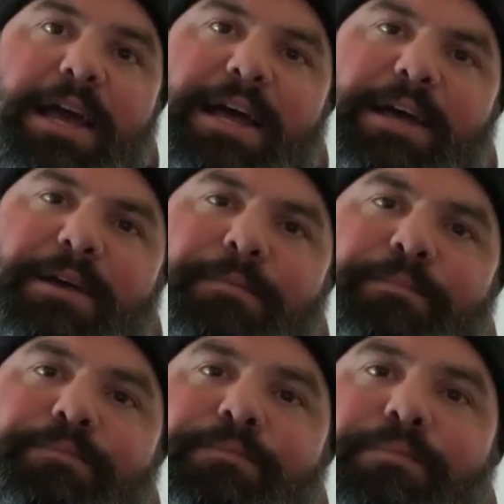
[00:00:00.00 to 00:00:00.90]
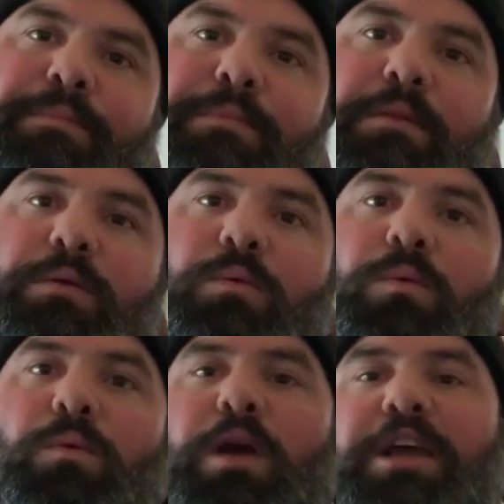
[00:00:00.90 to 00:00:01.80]

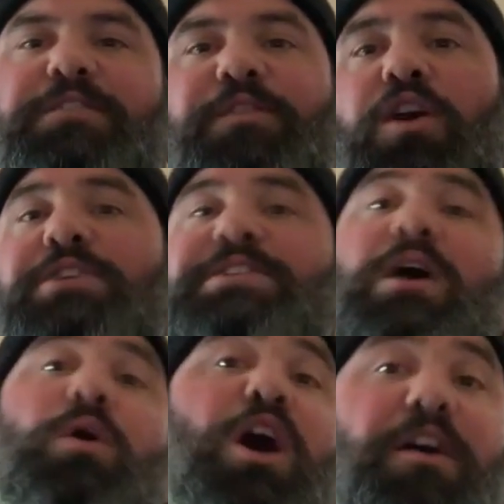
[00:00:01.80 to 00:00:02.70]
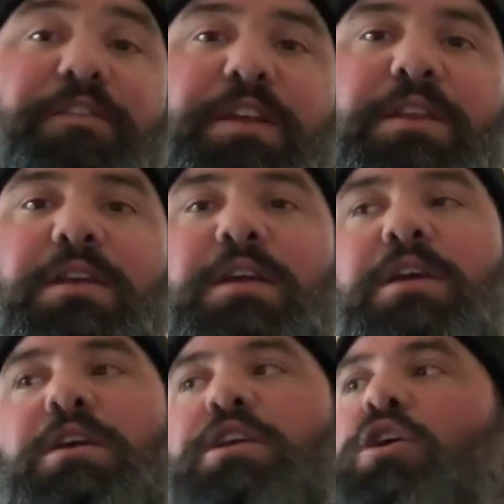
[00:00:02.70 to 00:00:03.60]
As far as how often,
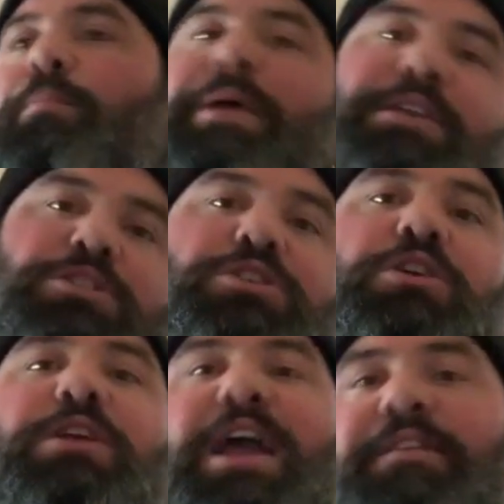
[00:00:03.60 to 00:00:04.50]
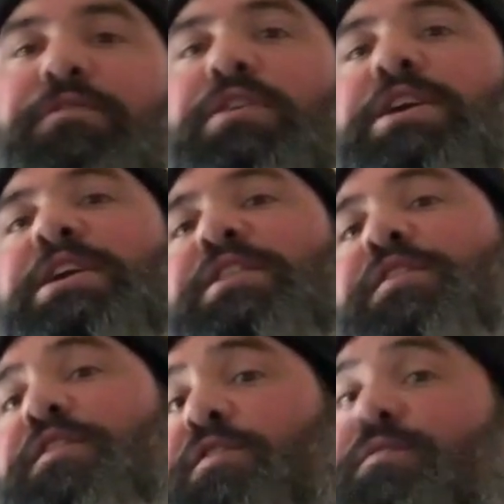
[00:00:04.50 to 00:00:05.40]
bench shirt every
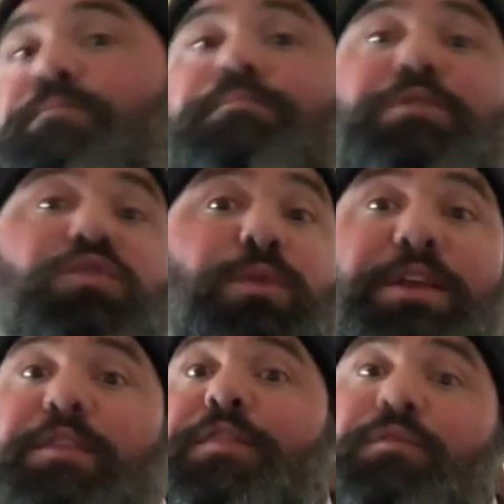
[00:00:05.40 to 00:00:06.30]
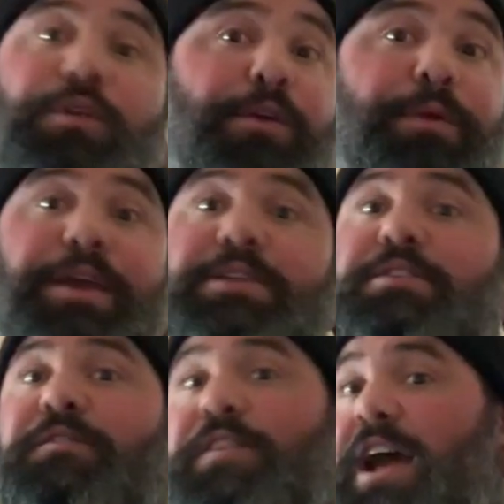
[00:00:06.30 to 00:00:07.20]
between 3 weeks
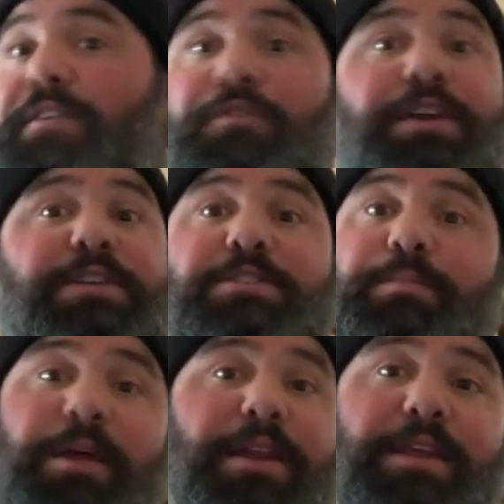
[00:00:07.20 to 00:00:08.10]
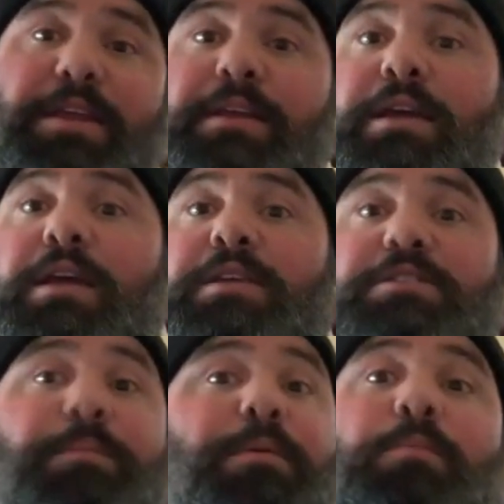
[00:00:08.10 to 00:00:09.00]
and 5 weeks, depending.
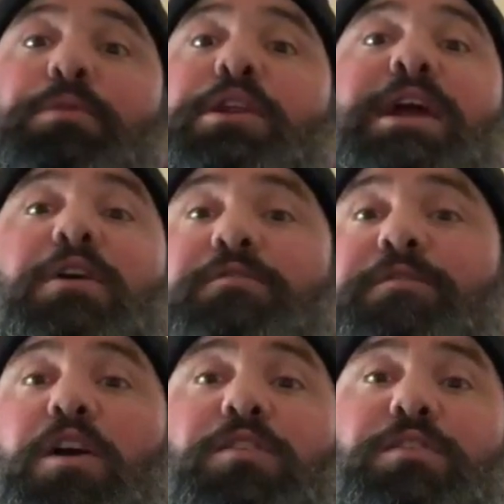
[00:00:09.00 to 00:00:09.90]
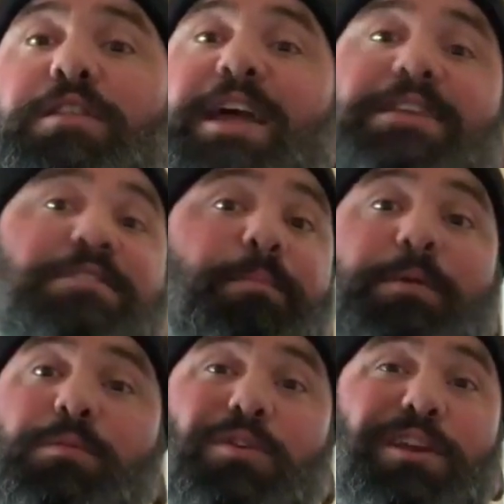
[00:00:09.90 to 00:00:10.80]
Some people put it out farther than that. Some
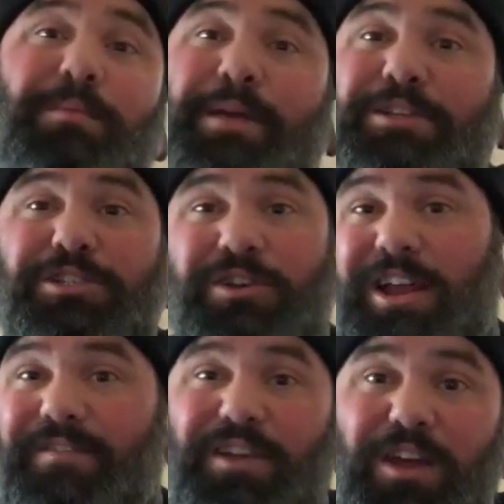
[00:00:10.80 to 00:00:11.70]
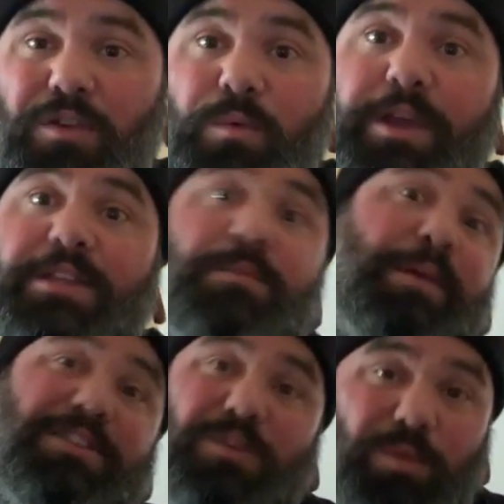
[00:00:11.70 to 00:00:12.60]
people are in a bench shirt every other week. It
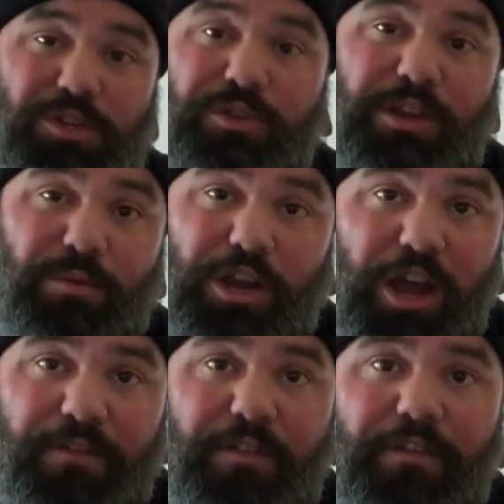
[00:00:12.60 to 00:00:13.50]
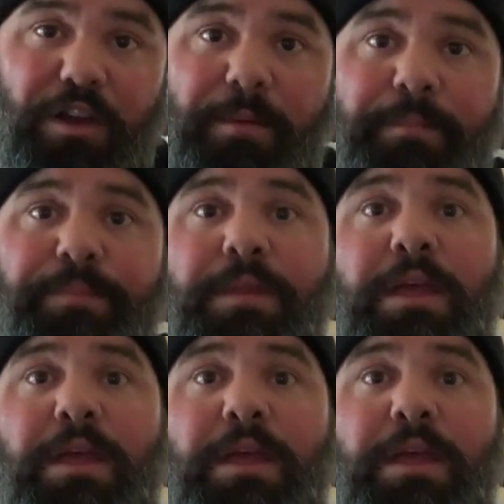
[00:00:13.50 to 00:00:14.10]
depends on what you can recover from.